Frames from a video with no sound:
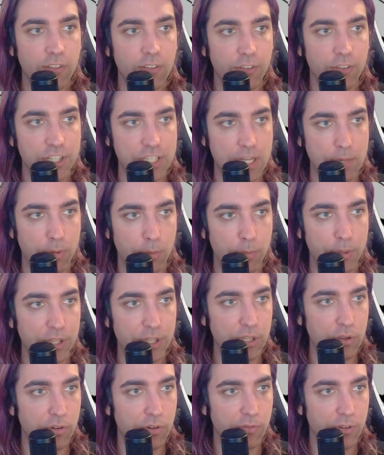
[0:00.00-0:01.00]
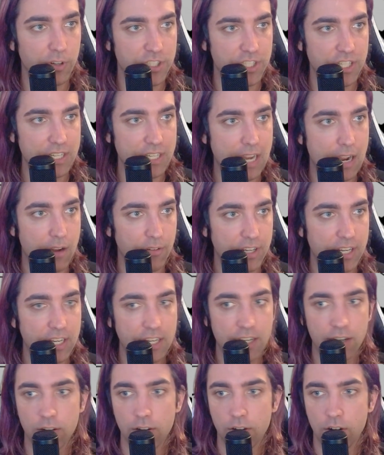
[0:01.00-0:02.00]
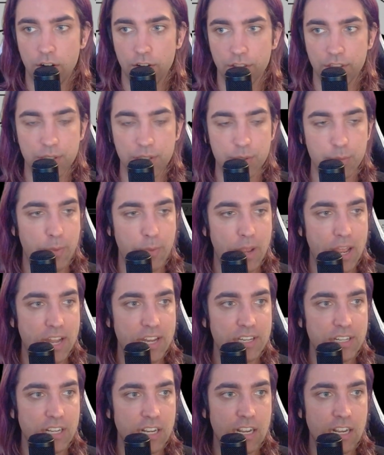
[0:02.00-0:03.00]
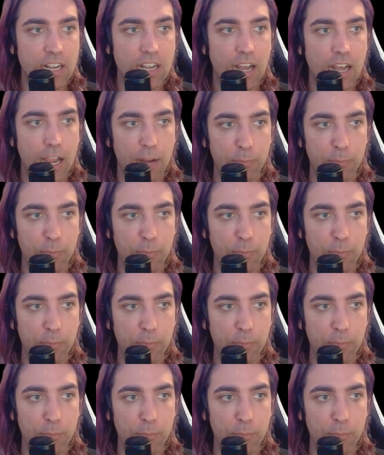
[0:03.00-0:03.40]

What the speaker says: For example, I put the university down here on this bend. I